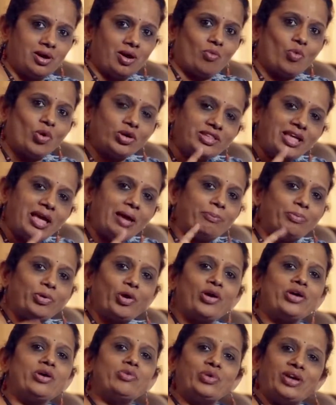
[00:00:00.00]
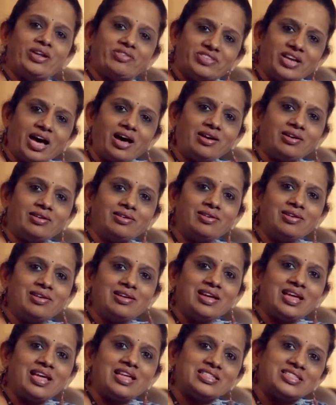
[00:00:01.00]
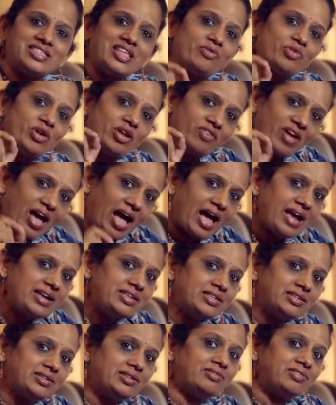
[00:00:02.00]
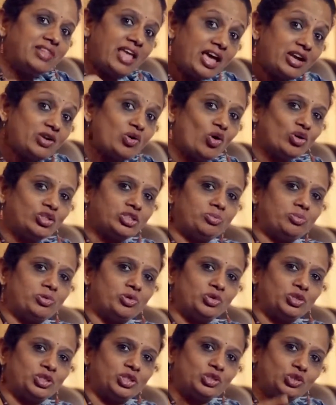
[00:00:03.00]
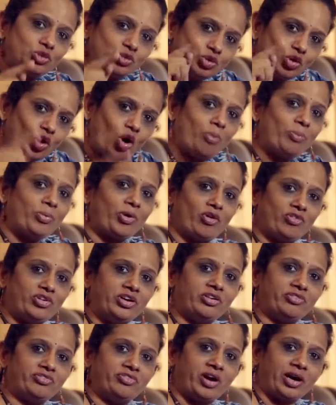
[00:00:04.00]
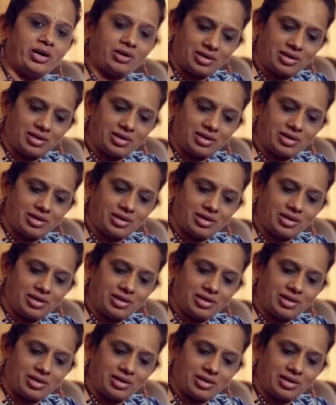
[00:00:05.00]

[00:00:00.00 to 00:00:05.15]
What the employer would have done is they would have added their contribution to your Provident Fund